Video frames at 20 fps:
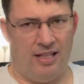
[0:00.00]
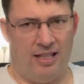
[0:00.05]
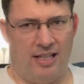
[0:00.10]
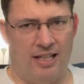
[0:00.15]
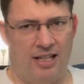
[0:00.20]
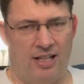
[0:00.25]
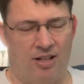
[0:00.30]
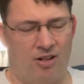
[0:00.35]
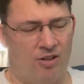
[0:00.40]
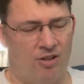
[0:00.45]

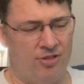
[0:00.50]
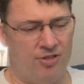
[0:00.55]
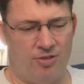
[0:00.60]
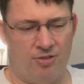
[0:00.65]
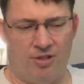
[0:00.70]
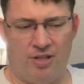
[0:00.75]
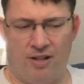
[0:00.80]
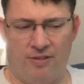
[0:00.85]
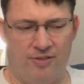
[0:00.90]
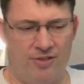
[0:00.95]
it also
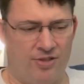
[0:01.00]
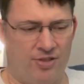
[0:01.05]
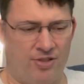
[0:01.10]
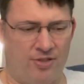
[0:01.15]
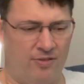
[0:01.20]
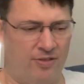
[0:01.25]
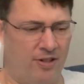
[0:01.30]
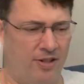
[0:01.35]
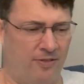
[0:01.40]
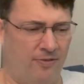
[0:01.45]
covers
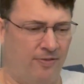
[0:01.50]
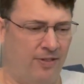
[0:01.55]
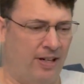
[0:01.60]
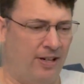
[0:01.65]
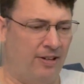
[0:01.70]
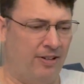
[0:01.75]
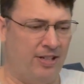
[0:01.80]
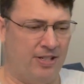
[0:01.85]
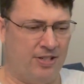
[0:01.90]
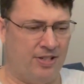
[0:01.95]

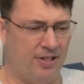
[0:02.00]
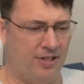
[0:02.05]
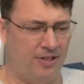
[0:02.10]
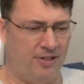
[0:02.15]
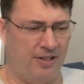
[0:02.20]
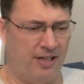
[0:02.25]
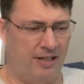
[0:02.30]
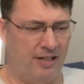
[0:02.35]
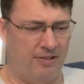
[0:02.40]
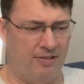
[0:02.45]
various
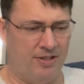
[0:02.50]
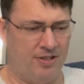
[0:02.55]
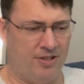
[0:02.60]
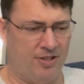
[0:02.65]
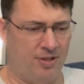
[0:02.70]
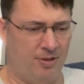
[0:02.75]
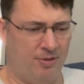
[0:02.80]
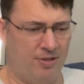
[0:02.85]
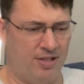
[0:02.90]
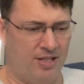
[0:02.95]
other areas,
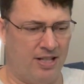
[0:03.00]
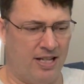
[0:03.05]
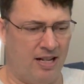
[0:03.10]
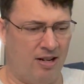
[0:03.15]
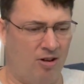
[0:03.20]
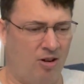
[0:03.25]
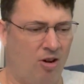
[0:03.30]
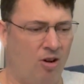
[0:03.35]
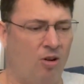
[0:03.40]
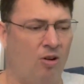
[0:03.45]
so it's
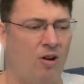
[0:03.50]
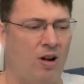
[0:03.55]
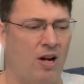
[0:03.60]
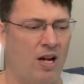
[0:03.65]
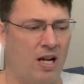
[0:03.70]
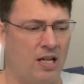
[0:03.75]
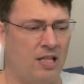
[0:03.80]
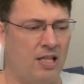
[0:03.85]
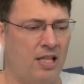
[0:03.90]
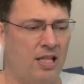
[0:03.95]
not all
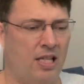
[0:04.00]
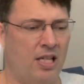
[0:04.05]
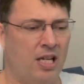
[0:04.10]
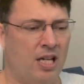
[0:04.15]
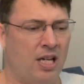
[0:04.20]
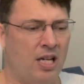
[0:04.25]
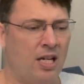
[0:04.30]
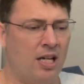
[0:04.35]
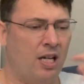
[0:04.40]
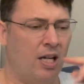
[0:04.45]
hockey.
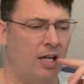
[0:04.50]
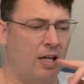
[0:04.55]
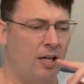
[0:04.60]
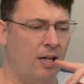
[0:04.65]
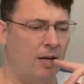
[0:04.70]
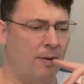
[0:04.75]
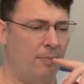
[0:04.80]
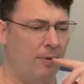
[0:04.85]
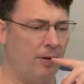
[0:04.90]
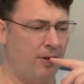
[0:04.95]

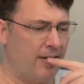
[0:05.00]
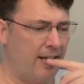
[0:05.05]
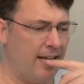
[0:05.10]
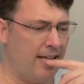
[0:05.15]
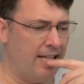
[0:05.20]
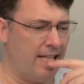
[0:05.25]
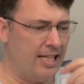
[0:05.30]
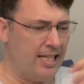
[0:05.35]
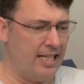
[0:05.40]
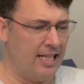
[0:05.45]

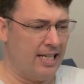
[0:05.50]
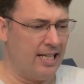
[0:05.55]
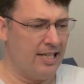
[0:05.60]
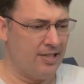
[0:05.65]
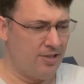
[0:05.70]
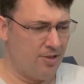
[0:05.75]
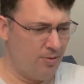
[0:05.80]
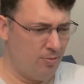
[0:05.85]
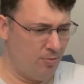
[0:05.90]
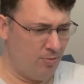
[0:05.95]
Okay, the
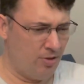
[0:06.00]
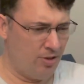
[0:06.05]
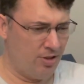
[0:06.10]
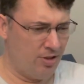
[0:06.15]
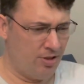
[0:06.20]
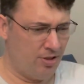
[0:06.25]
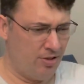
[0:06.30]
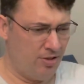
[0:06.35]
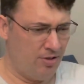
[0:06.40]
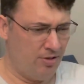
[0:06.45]
next
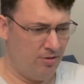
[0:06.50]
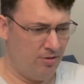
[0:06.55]
1, 2,